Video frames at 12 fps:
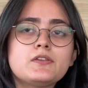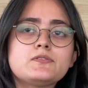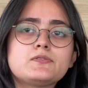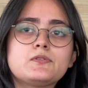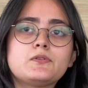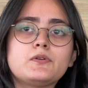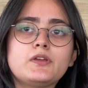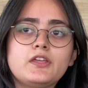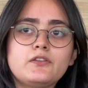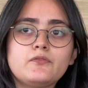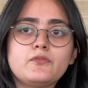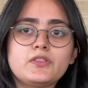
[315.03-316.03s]
So
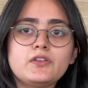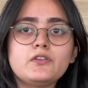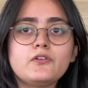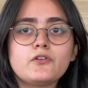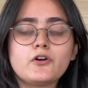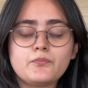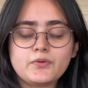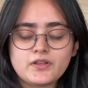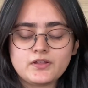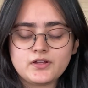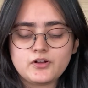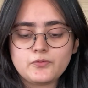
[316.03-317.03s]
within your
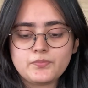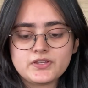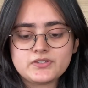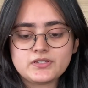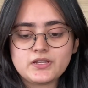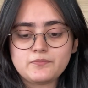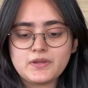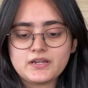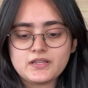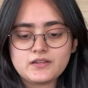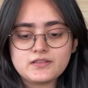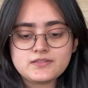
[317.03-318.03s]
operation and
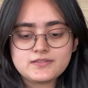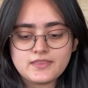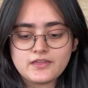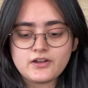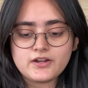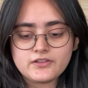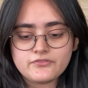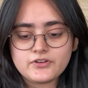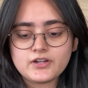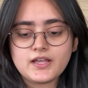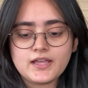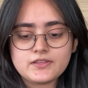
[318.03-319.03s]
maintenance, there are
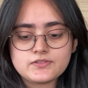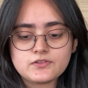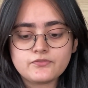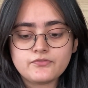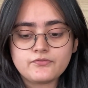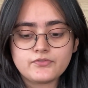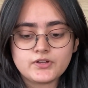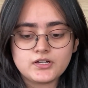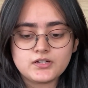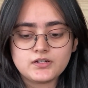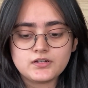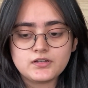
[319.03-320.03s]
different kinds of
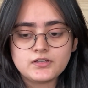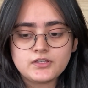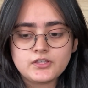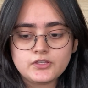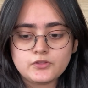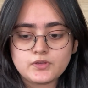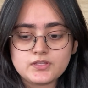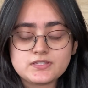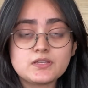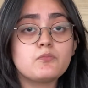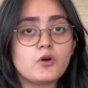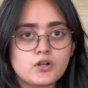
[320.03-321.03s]
you can
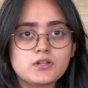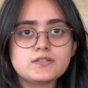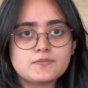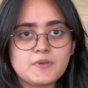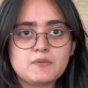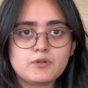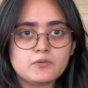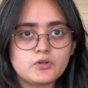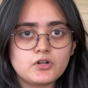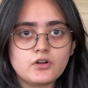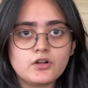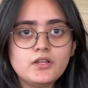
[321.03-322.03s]
say models people
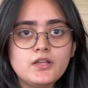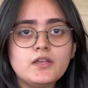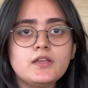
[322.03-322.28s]
work on.